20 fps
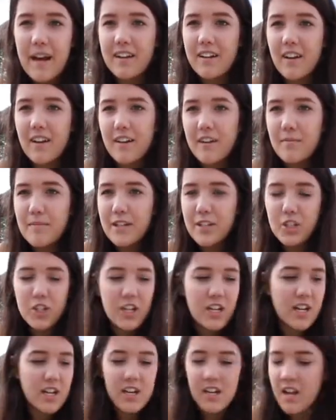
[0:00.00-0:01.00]
on
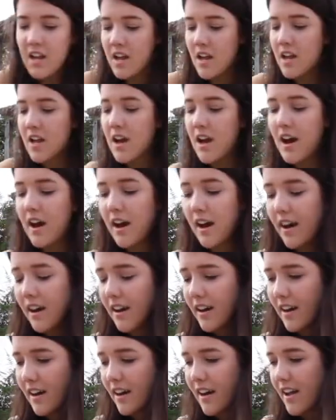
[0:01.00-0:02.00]
commission.
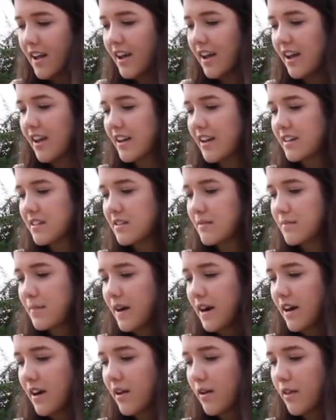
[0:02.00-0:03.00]
And it's
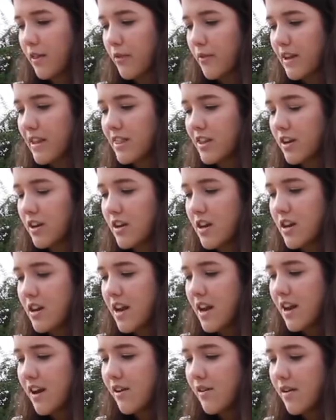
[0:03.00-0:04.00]
about 3:30
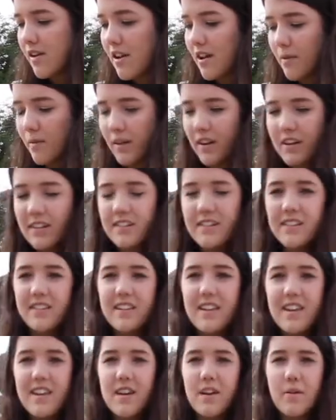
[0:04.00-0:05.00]
now and we're gonna
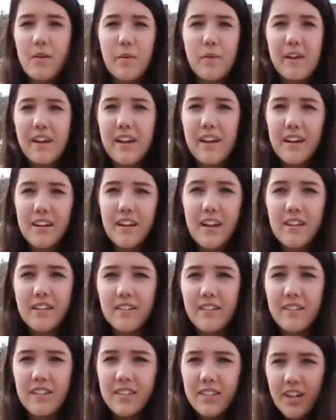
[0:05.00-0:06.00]
see what we can get done.
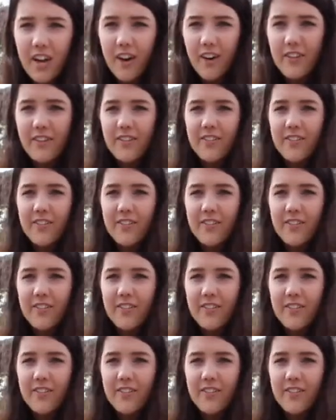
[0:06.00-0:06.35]
Let's go.